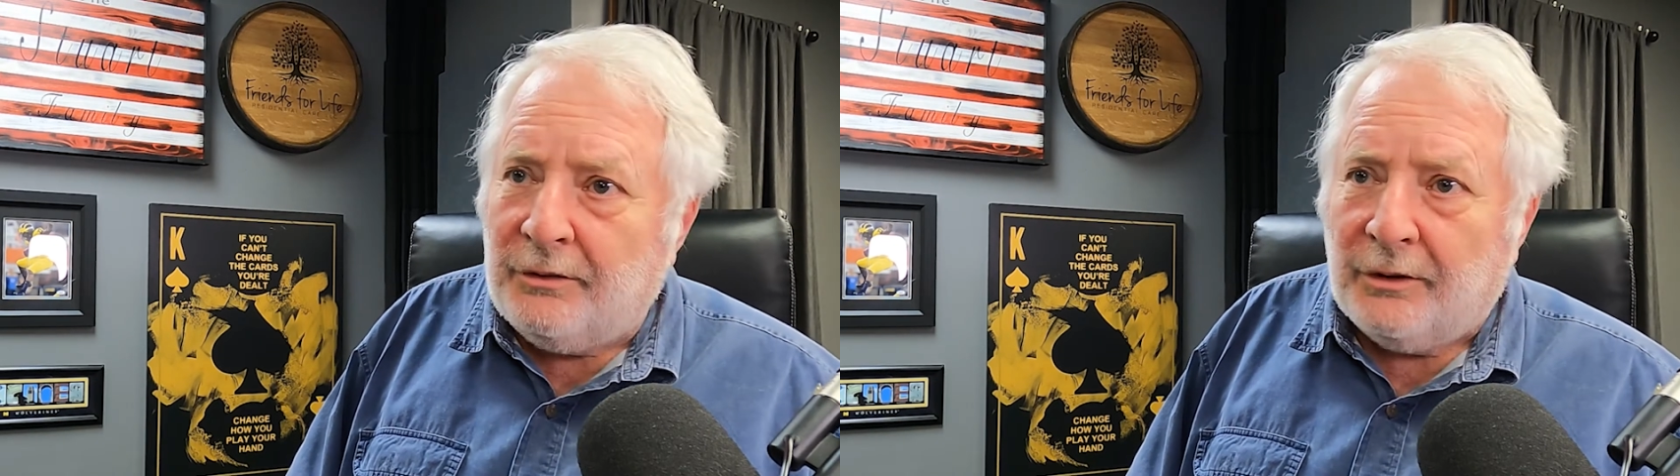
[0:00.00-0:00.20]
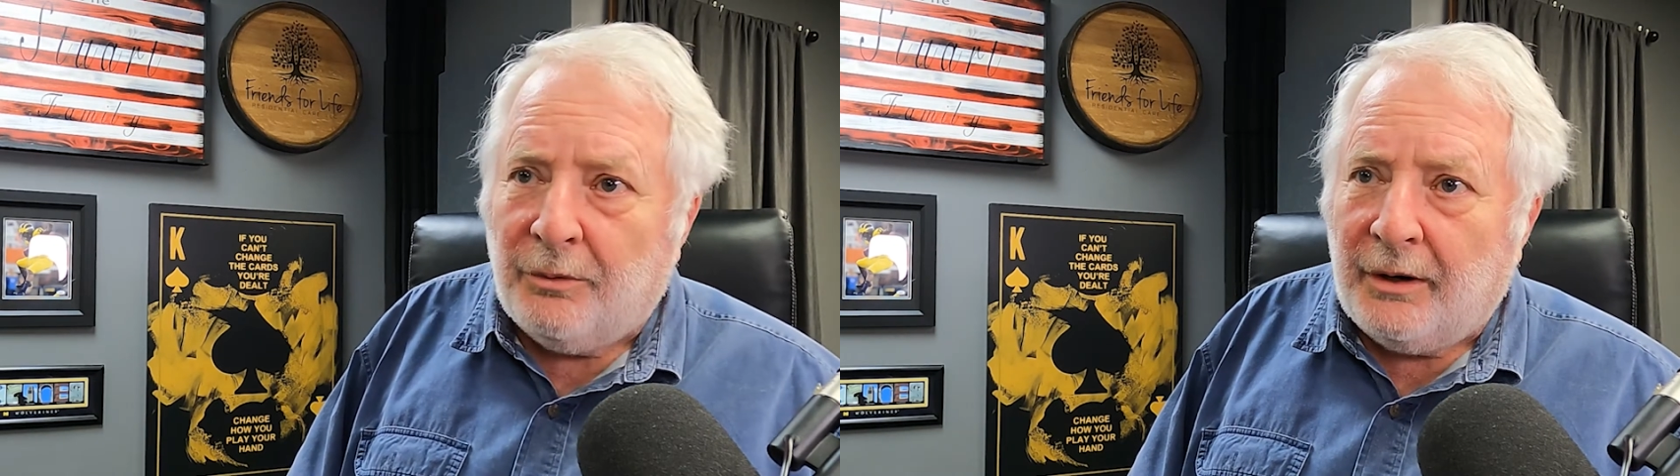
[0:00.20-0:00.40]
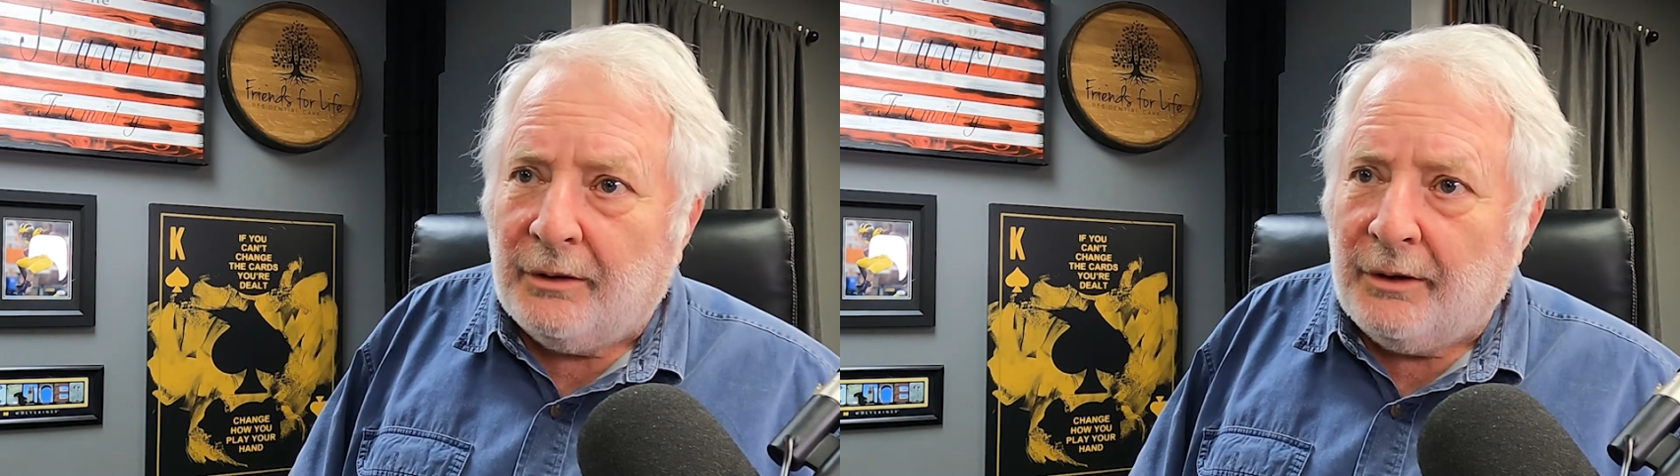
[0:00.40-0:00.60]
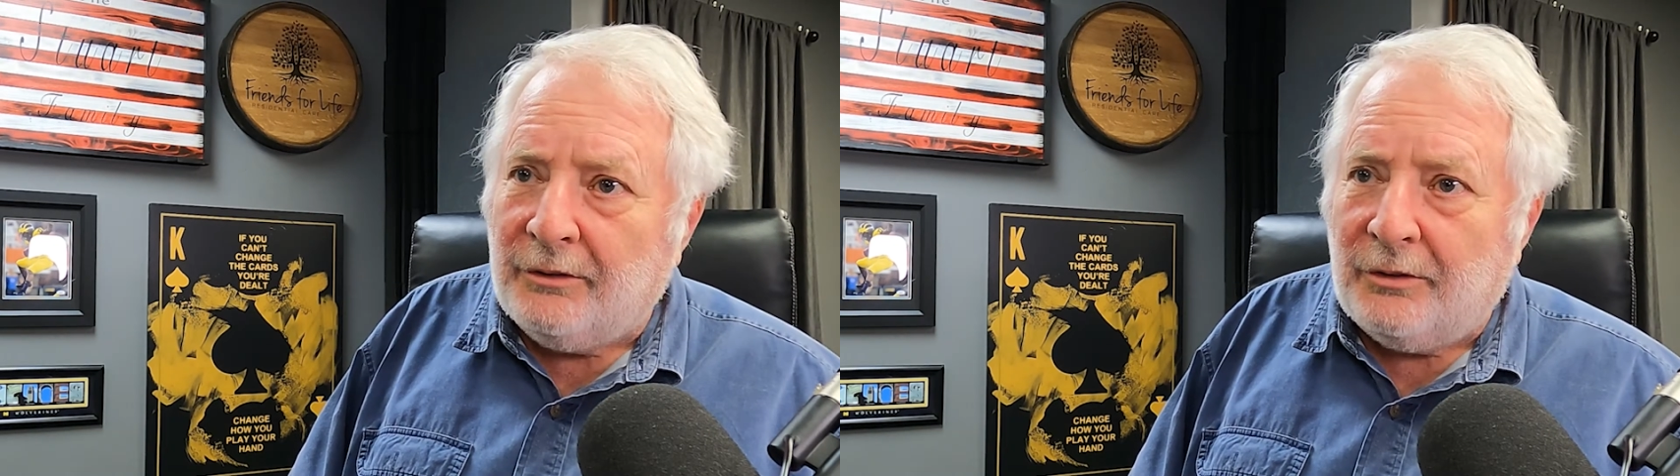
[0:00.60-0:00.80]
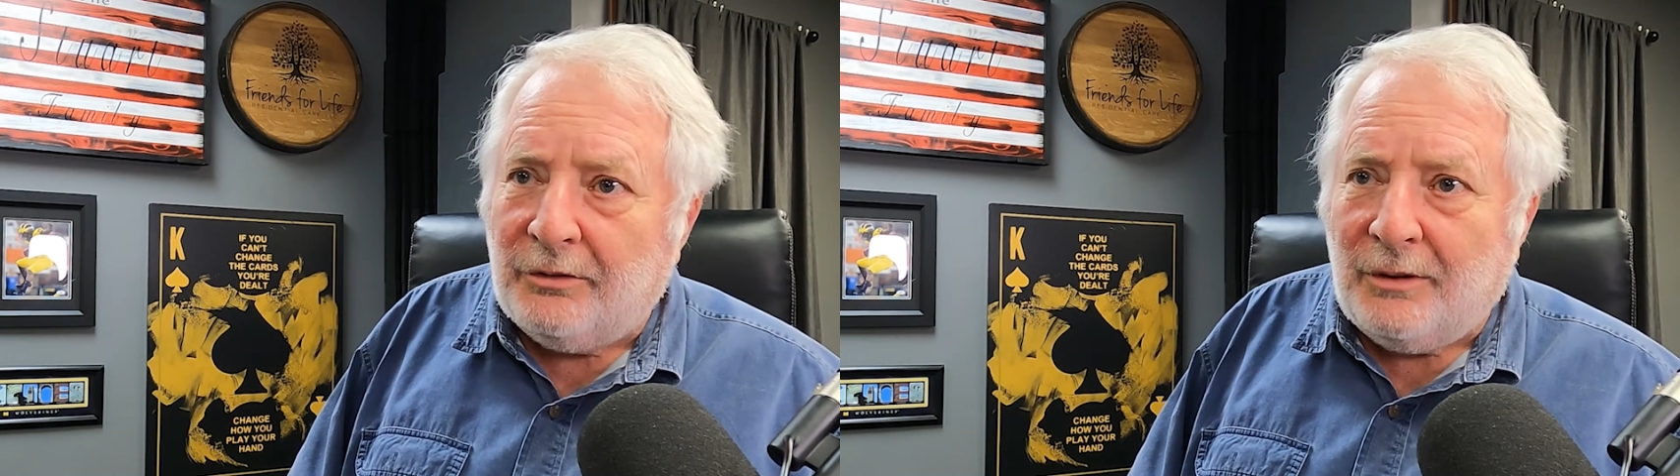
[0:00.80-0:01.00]
to the Great
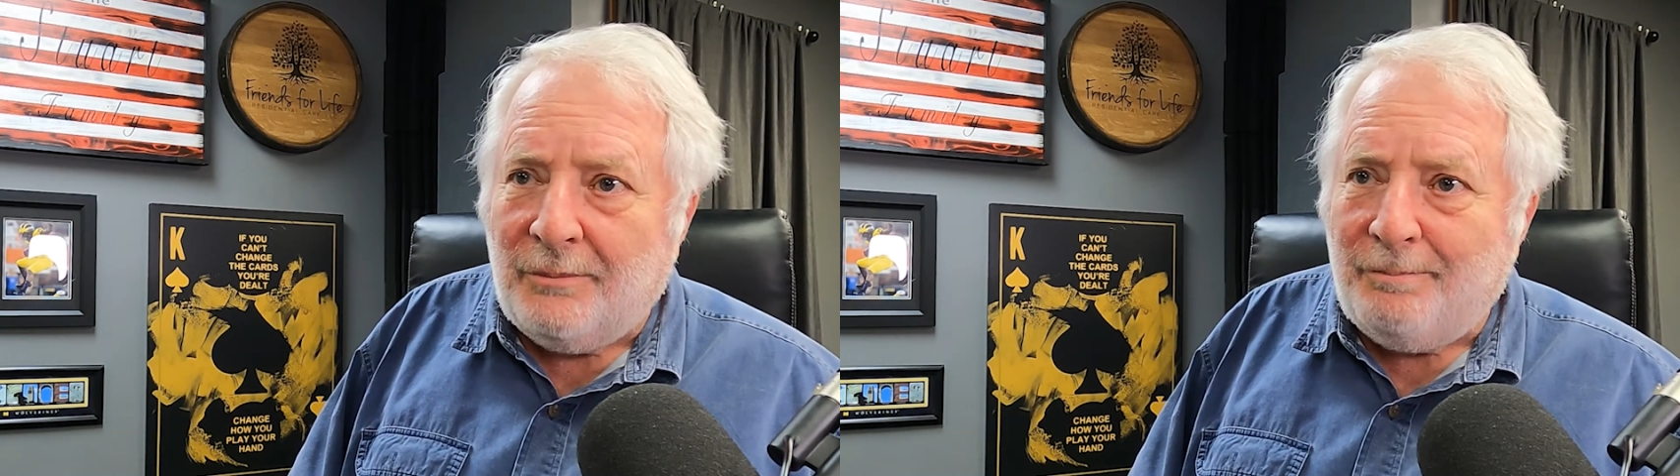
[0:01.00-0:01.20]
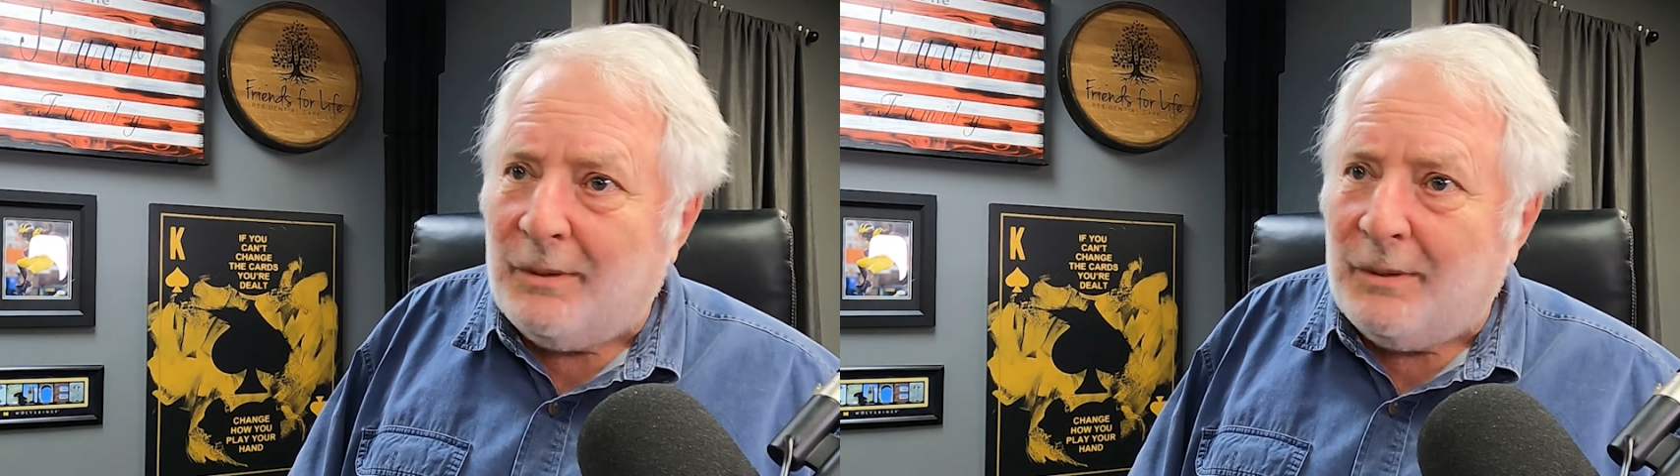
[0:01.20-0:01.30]
Lakes system.